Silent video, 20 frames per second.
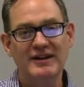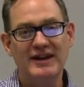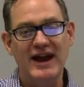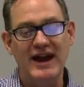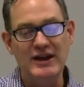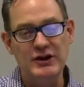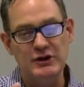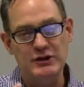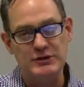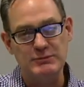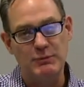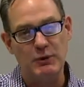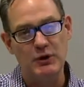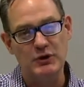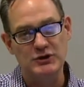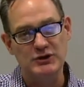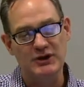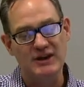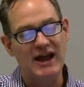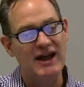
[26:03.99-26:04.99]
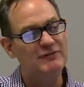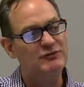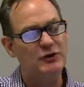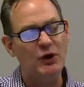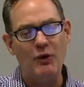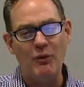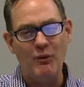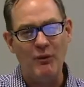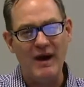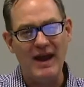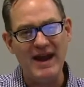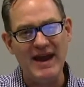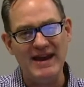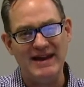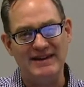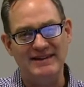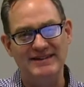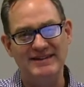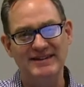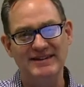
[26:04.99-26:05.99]
in your spiritual life. Don't
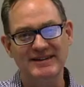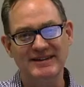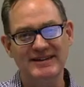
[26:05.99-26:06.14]
wait.